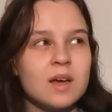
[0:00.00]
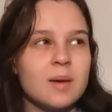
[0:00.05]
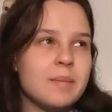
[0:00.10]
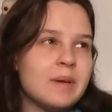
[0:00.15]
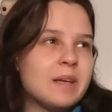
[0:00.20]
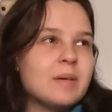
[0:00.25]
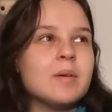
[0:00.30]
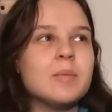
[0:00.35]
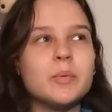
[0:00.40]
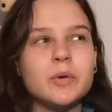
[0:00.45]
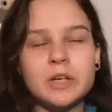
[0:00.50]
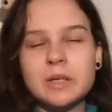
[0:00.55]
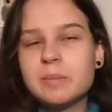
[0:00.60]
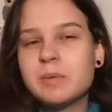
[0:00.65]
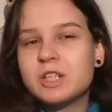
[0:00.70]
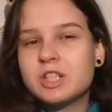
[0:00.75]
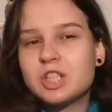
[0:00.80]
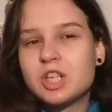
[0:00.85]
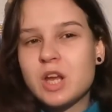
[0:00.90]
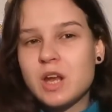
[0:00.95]
I mean, pretty
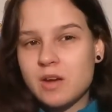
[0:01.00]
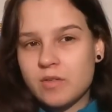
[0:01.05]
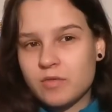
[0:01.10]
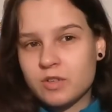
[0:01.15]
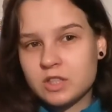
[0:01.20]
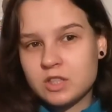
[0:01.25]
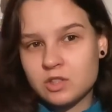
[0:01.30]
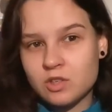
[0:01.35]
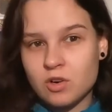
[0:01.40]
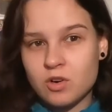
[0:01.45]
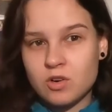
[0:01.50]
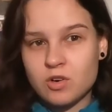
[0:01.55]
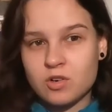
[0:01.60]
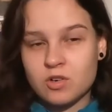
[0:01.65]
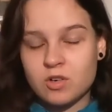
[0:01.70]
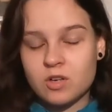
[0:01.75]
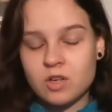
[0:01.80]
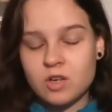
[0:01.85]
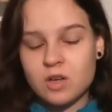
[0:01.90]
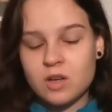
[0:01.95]
much every
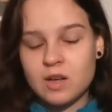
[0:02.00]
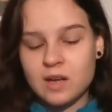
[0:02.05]
song